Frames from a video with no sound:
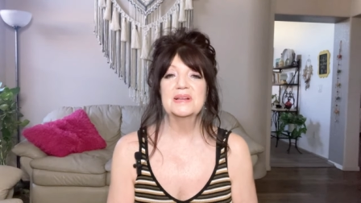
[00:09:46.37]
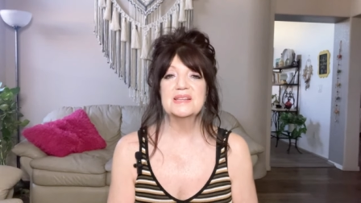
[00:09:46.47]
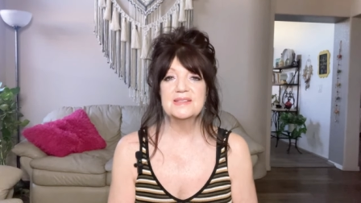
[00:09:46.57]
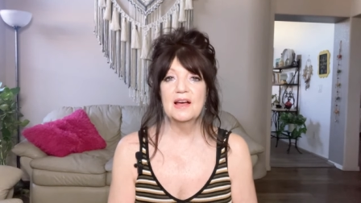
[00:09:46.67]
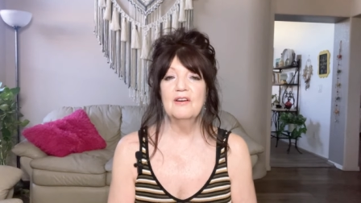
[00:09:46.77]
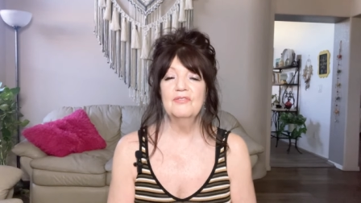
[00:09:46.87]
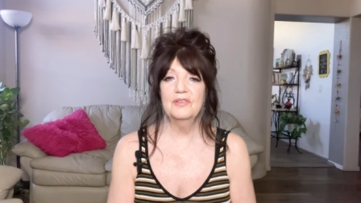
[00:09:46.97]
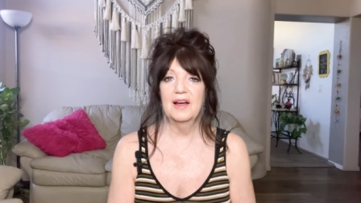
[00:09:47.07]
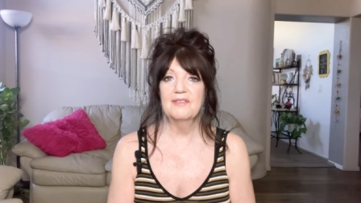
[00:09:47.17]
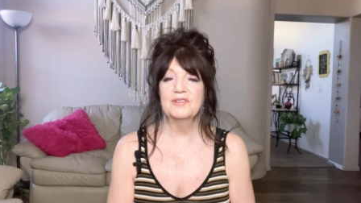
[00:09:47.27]
But
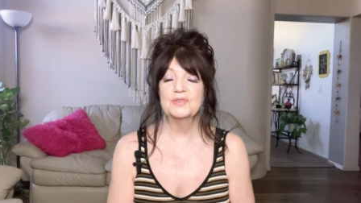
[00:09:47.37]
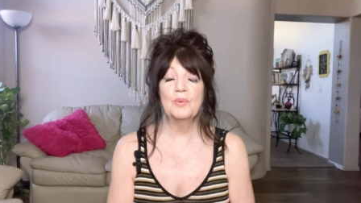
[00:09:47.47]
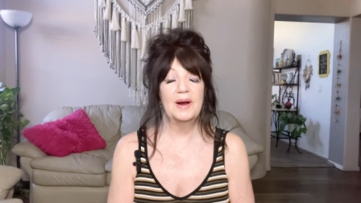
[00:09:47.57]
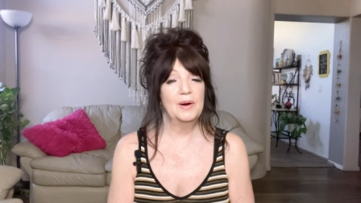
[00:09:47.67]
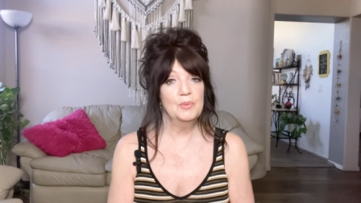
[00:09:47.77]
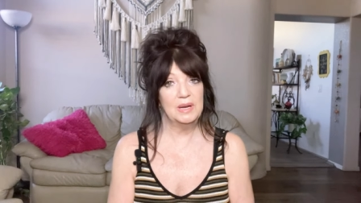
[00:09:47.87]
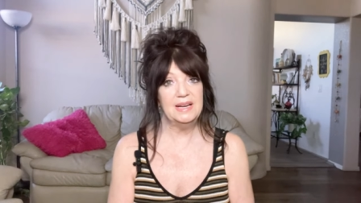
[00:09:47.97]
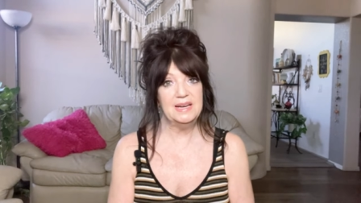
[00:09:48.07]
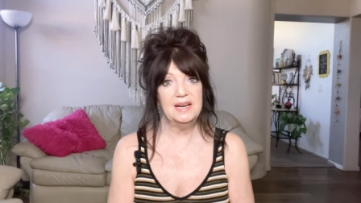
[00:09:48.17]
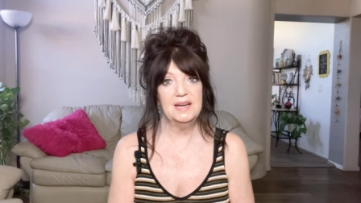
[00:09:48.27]
self-love is what I
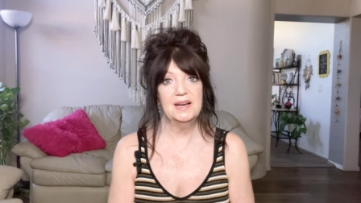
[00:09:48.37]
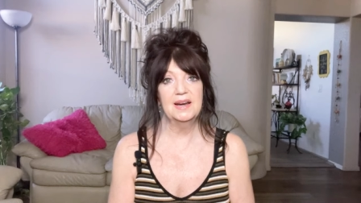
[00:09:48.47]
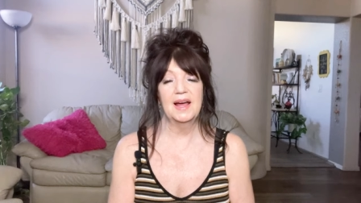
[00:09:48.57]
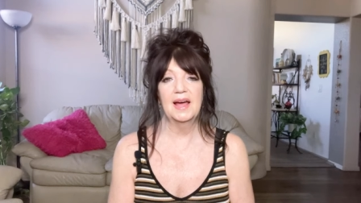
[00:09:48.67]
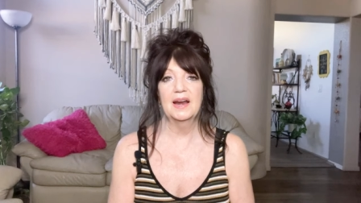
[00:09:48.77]
really needed.